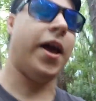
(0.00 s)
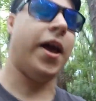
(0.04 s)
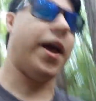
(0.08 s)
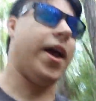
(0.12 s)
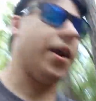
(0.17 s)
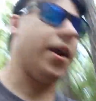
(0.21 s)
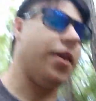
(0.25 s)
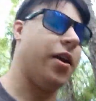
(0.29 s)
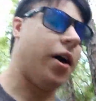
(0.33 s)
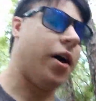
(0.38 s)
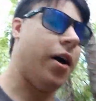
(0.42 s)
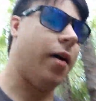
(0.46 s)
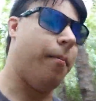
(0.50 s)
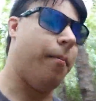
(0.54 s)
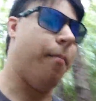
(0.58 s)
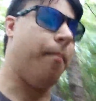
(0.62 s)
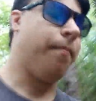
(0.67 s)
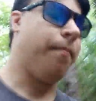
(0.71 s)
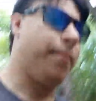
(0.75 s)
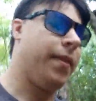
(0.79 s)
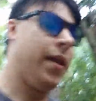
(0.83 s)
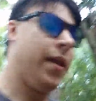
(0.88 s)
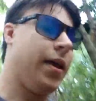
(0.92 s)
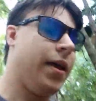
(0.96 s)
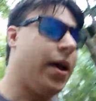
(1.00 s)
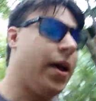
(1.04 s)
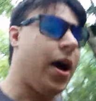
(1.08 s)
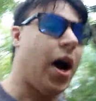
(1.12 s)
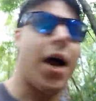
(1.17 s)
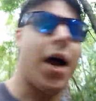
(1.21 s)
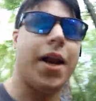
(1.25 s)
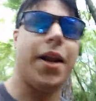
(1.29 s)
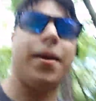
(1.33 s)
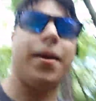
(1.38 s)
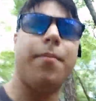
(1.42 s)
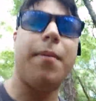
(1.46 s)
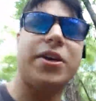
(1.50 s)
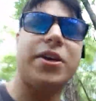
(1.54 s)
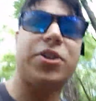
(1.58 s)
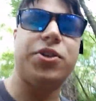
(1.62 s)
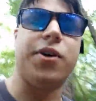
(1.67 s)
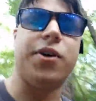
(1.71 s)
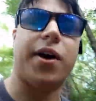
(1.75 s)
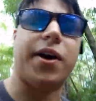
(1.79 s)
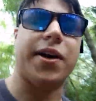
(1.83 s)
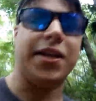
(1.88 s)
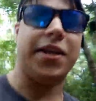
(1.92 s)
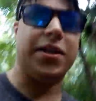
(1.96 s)
and um, it makes
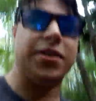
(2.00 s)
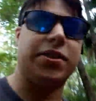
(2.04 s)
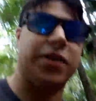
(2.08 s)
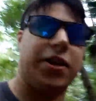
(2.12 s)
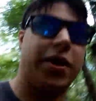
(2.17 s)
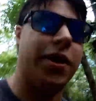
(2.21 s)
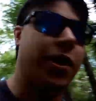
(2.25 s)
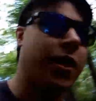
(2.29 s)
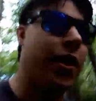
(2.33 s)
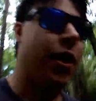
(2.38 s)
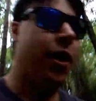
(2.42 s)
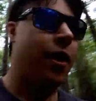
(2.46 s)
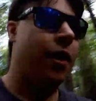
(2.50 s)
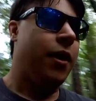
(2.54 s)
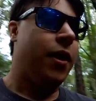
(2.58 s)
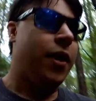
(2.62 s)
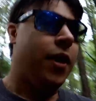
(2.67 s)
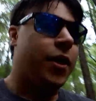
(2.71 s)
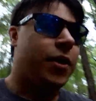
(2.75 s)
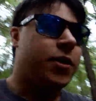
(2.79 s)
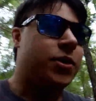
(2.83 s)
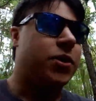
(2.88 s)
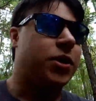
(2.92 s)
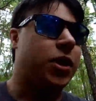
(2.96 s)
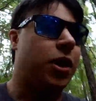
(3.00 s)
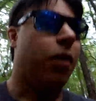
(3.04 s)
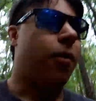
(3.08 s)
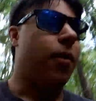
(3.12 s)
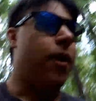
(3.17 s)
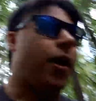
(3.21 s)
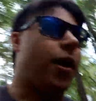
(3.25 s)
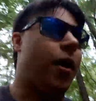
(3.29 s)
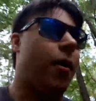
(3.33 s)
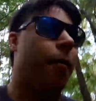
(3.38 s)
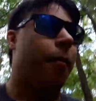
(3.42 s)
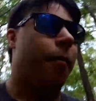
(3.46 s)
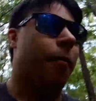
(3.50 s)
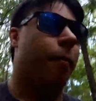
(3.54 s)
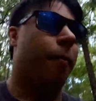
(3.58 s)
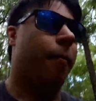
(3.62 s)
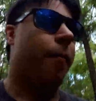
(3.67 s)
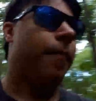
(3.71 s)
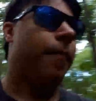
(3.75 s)
you uneasy. So um,